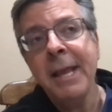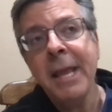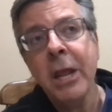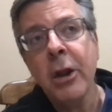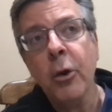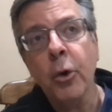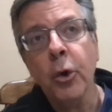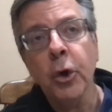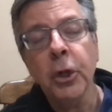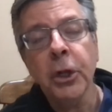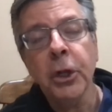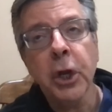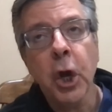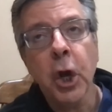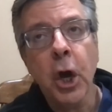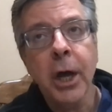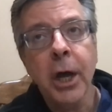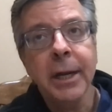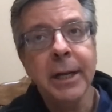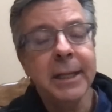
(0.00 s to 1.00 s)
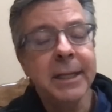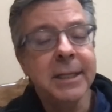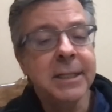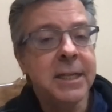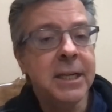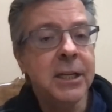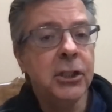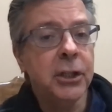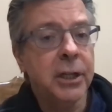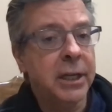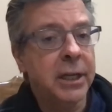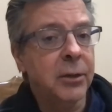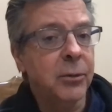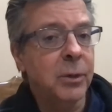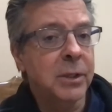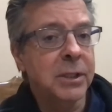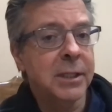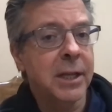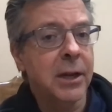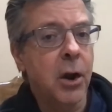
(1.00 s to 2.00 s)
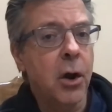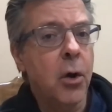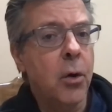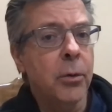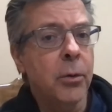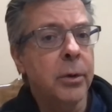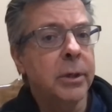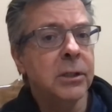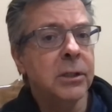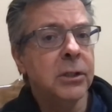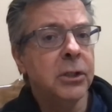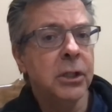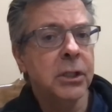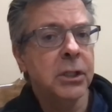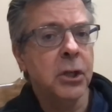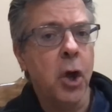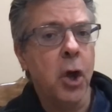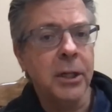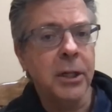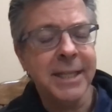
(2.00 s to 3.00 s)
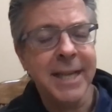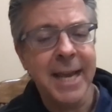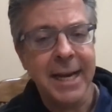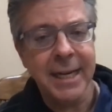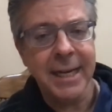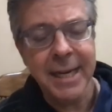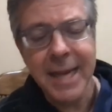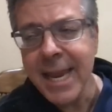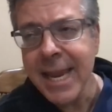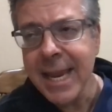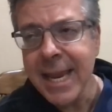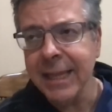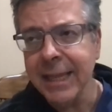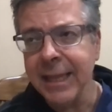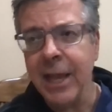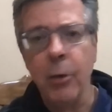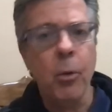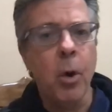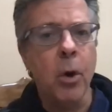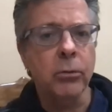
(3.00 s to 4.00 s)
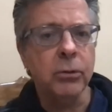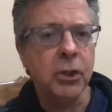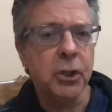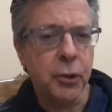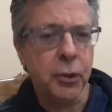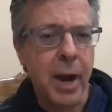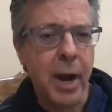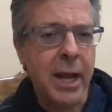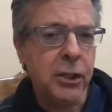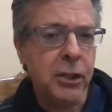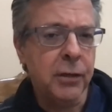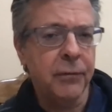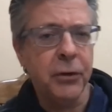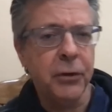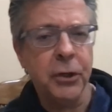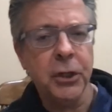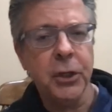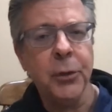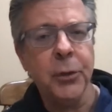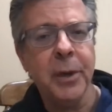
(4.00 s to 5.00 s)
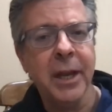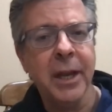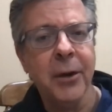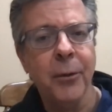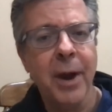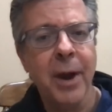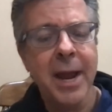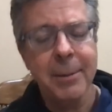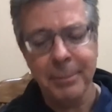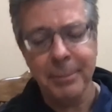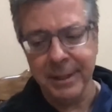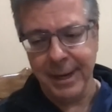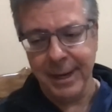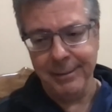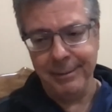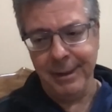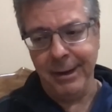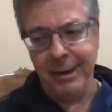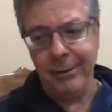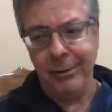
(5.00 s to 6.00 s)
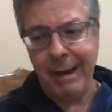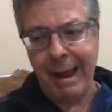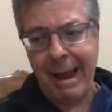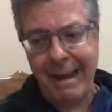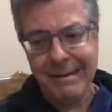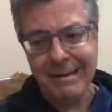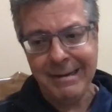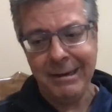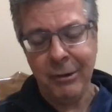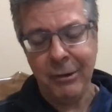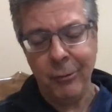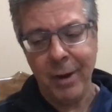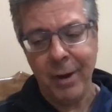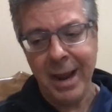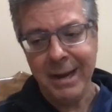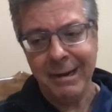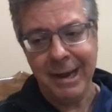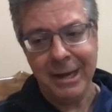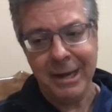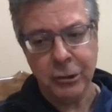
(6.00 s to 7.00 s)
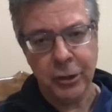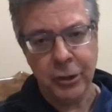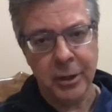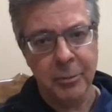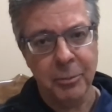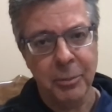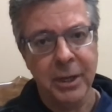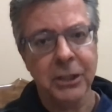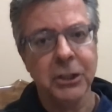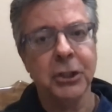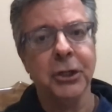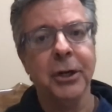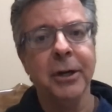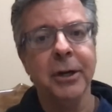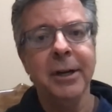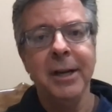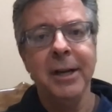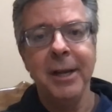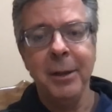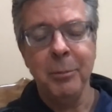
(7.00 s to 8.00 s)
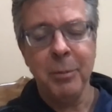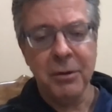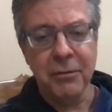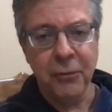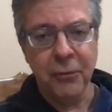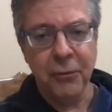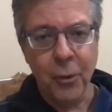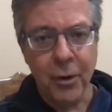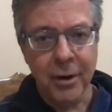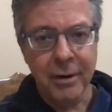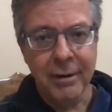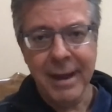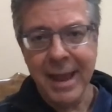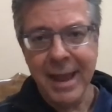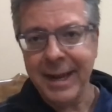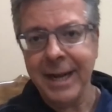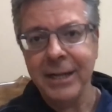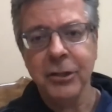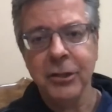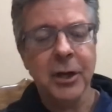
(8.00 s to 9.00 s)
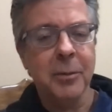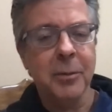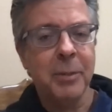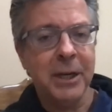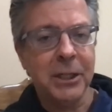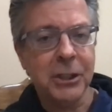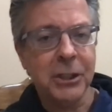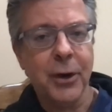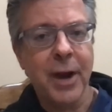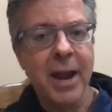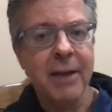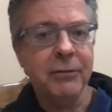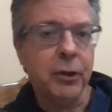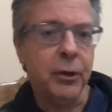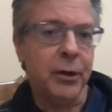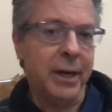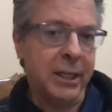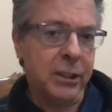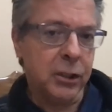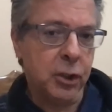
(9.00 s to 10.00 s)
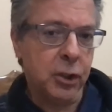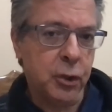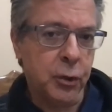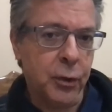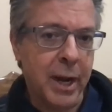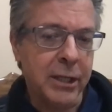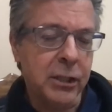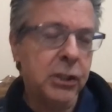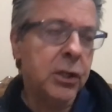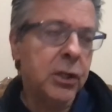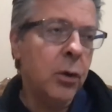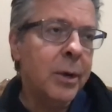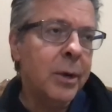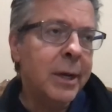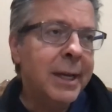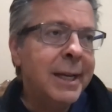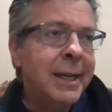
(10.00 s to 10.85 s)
you know, early on in the teaching, it was that, oh, it's just all technique and they won't stretch if you're doing it right. But, you know, I did it right. I took a picture before and I took a picture after and it stretched. So,